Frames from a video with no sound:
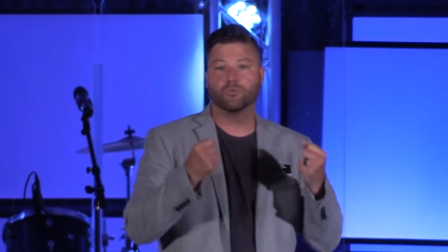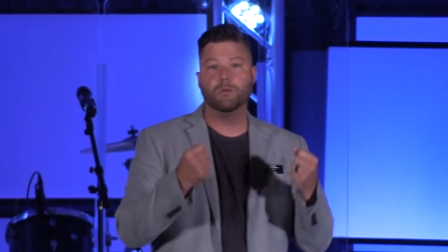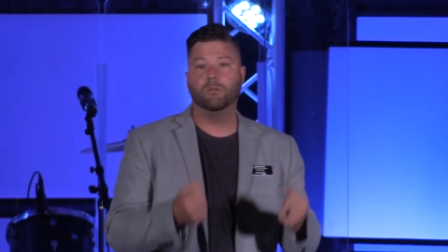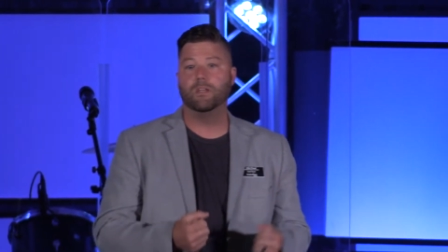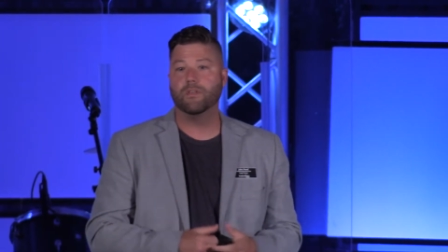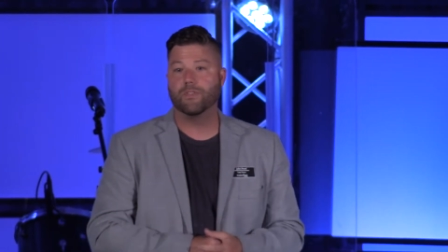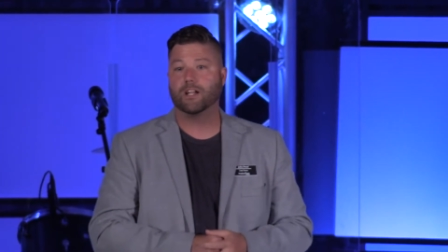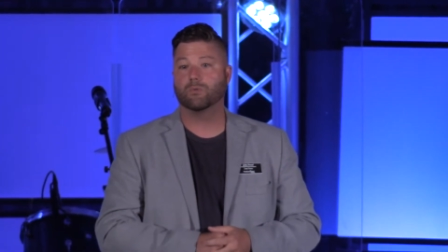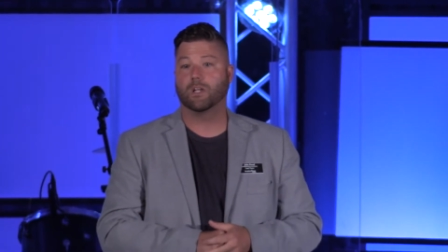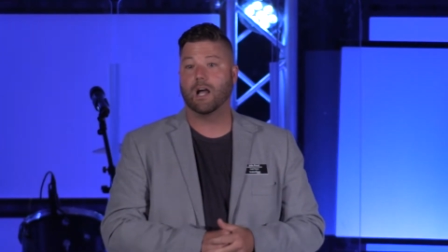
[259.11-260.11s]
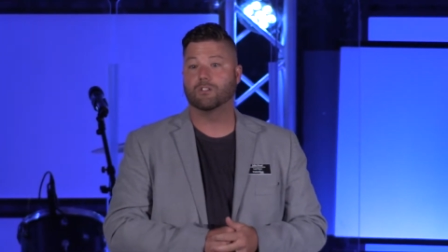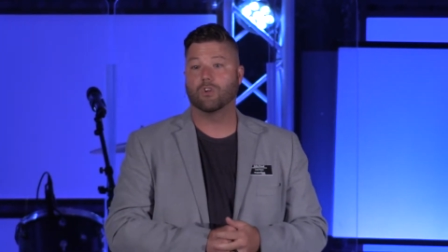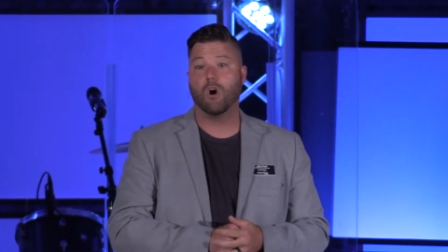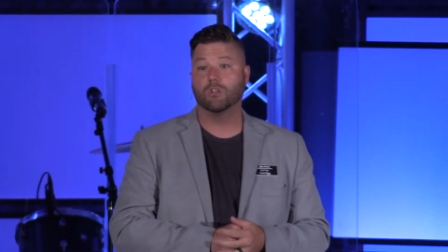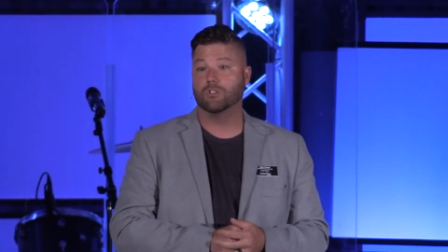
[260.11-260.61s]
We believe that that's what God's
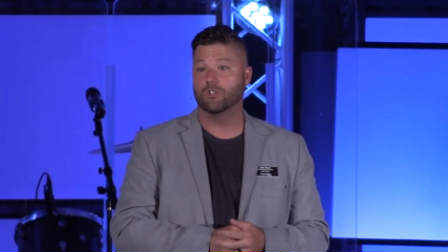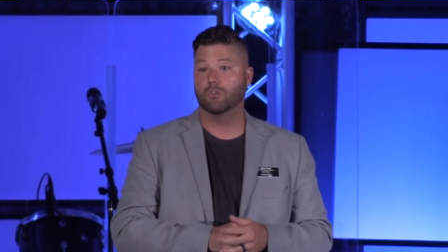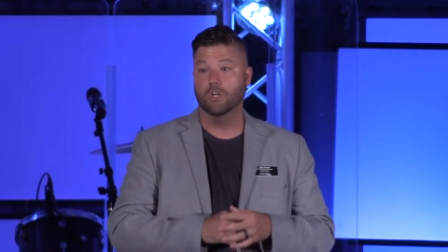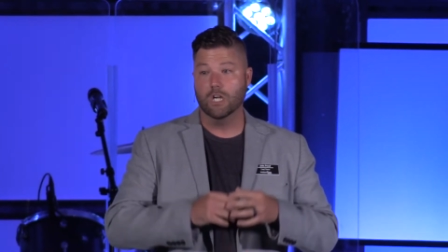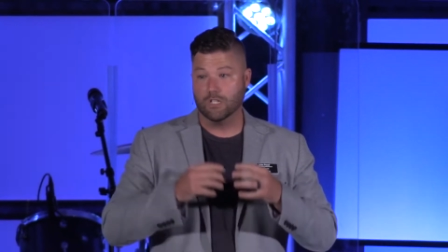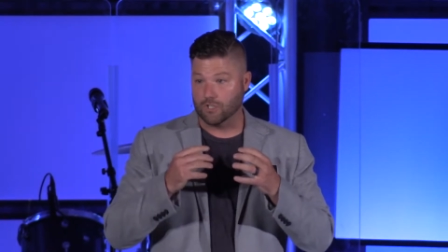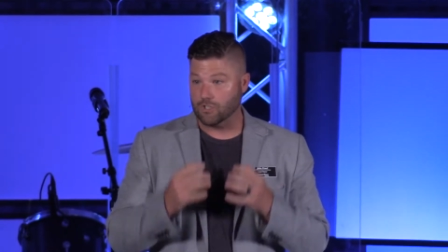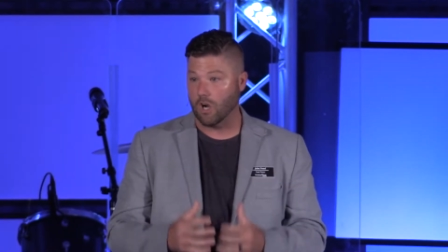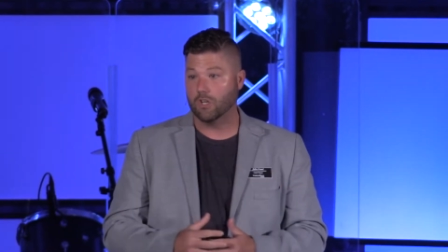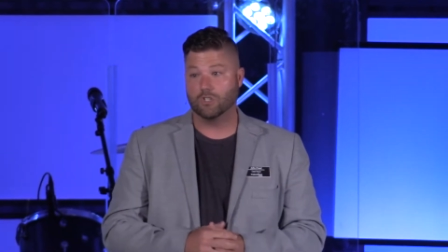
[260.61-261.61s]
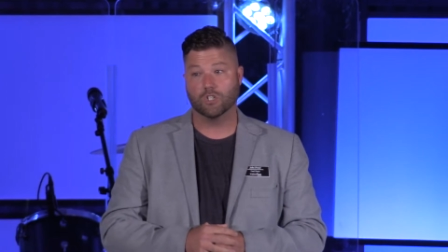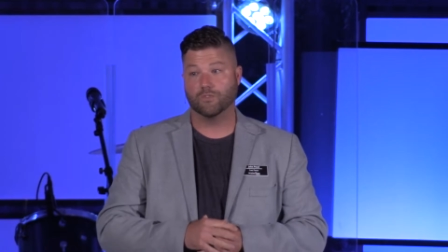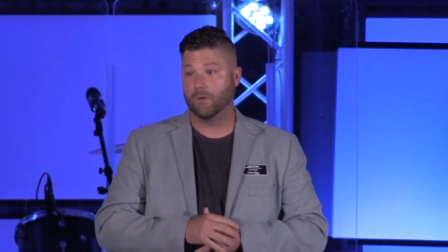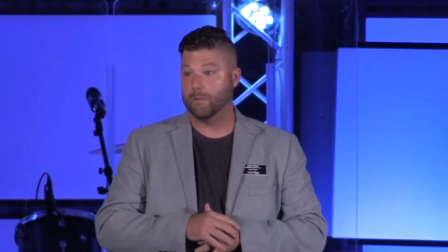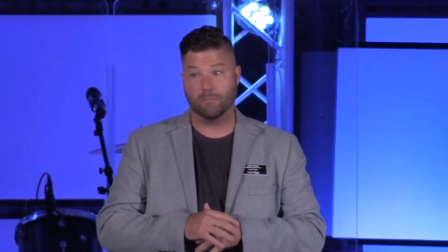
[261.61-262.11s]
called us to do, to start a church
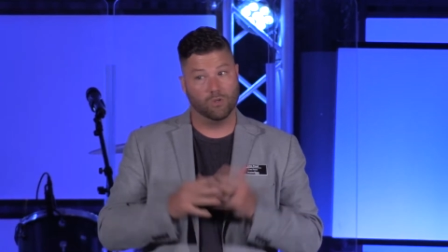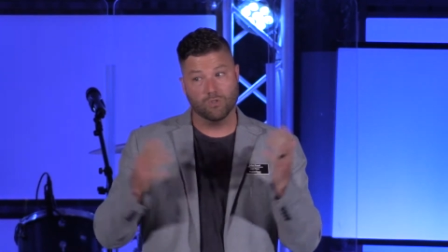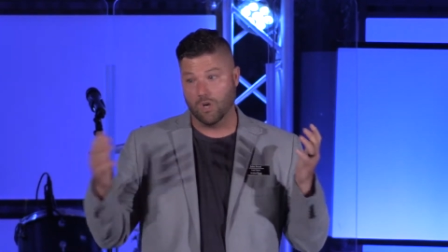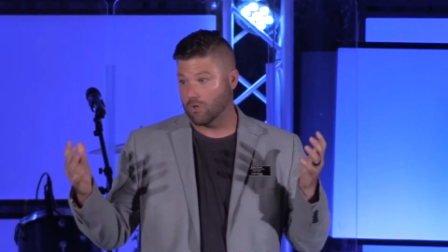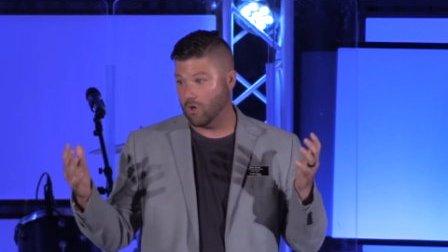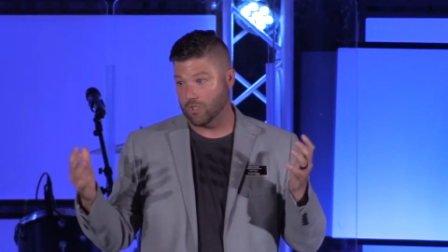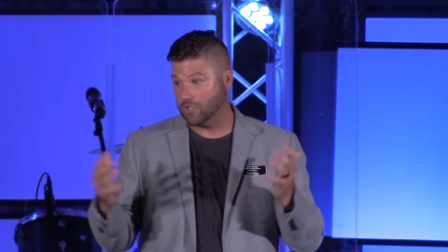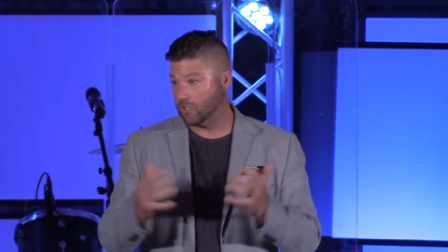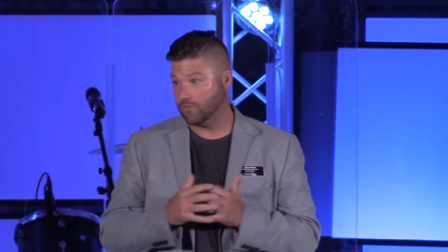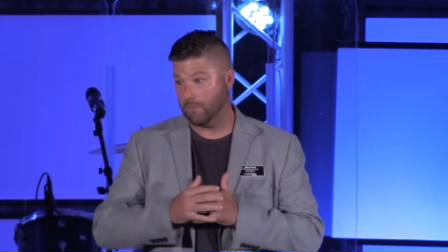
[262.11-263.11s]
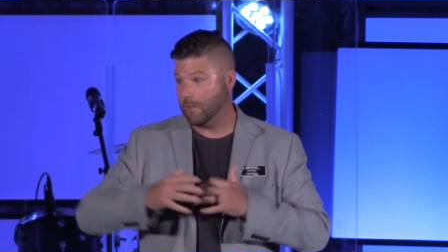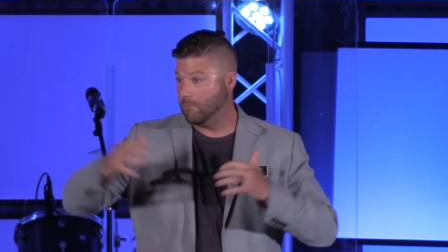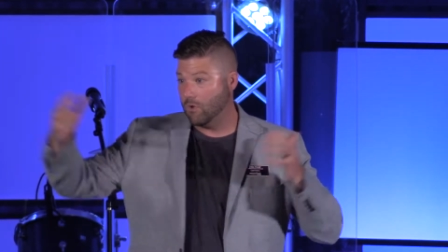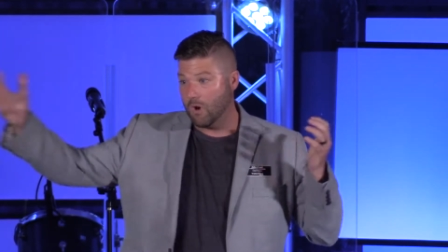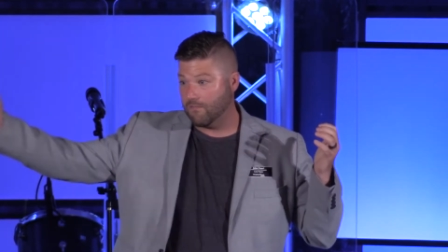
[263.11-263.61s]
for people who don't go to church, for
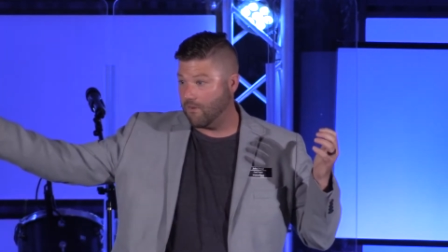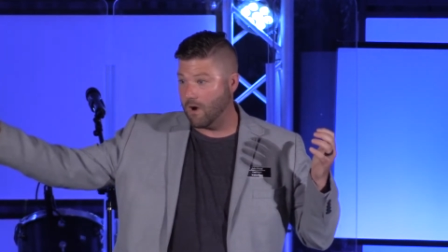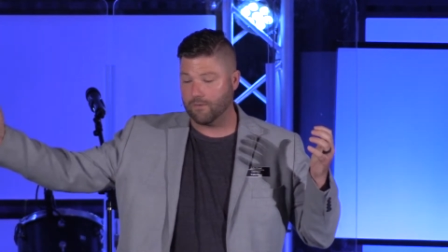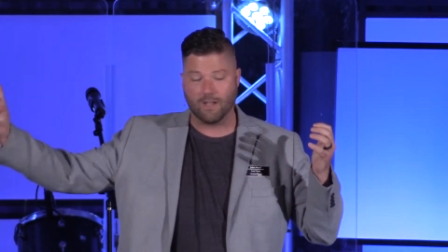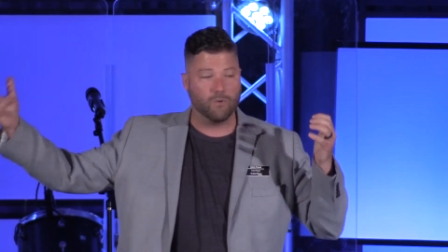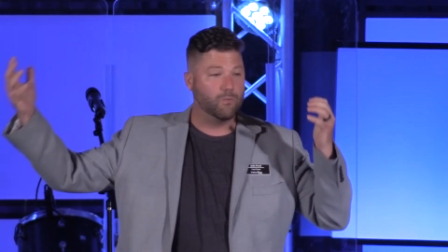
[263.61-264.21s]
people who are far from God.